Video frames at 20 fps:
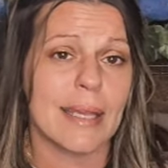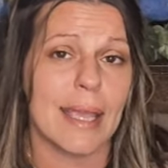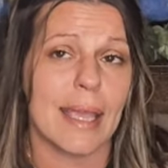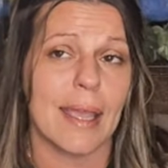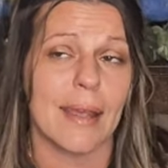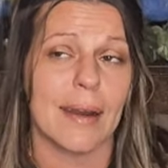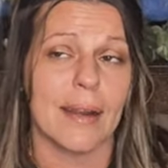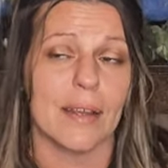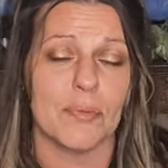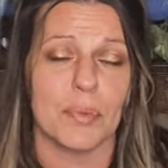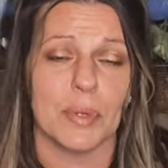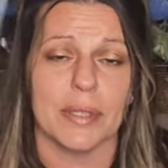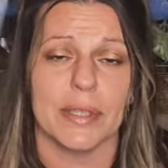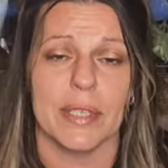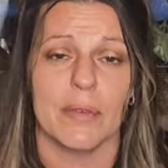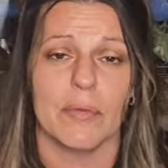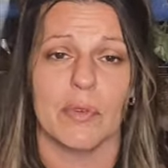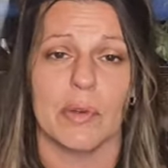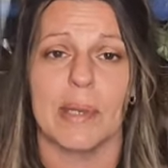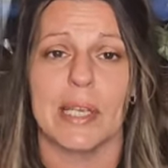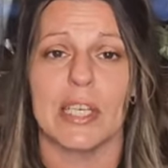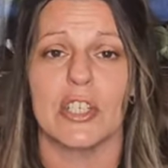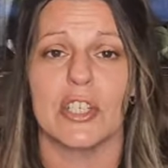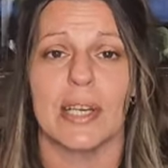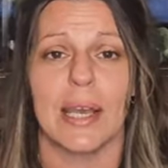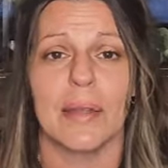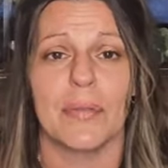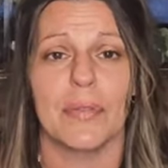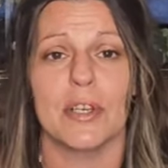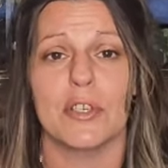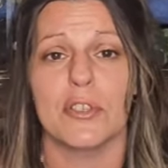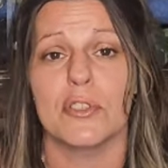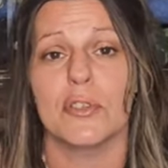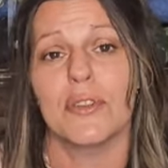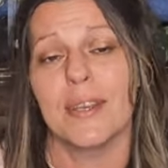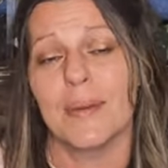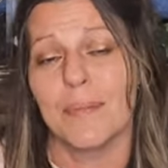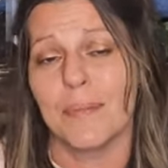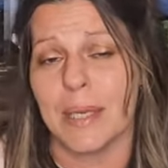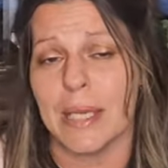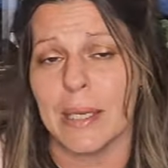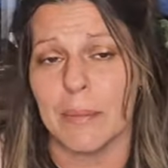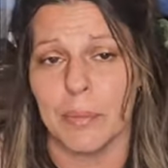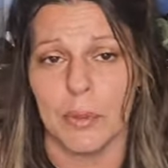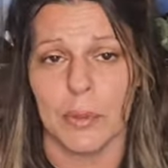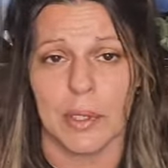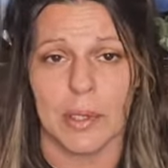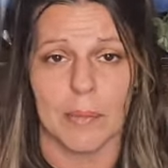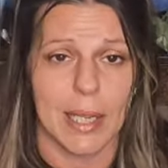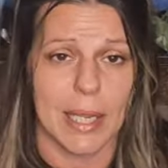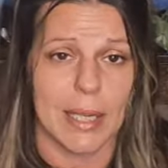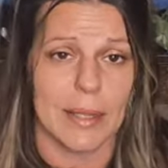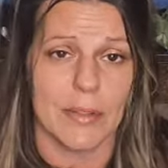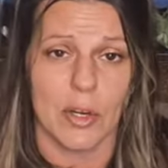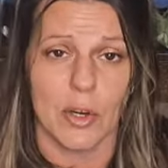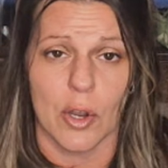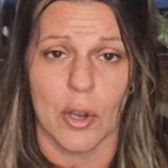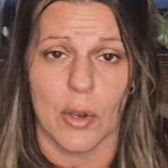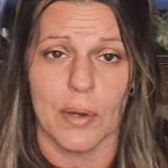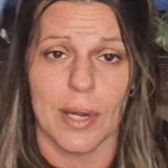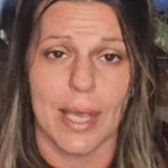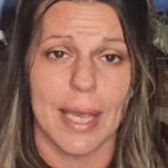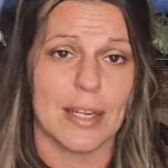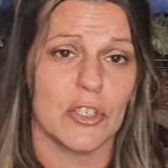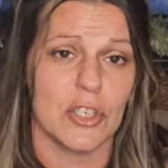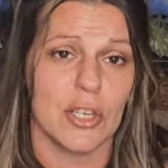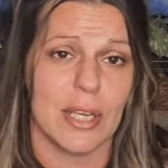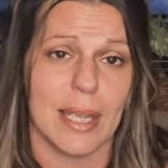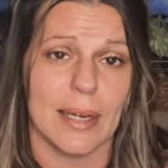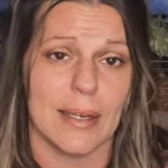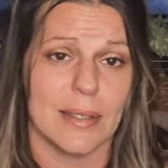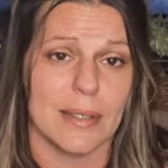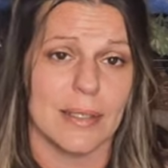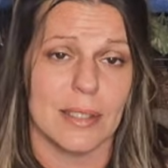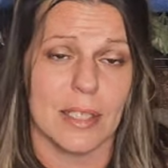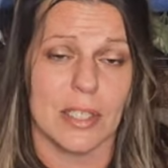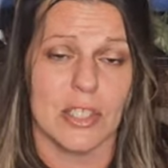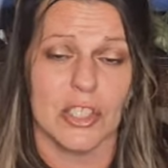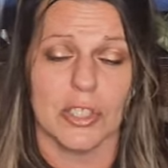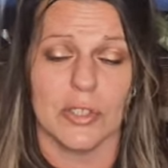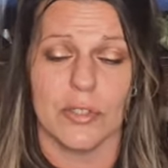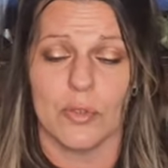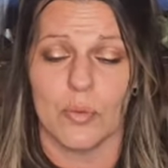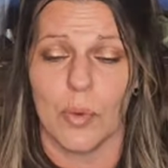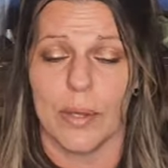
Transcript: and I've put the information out there so that people can make their own educated decisions,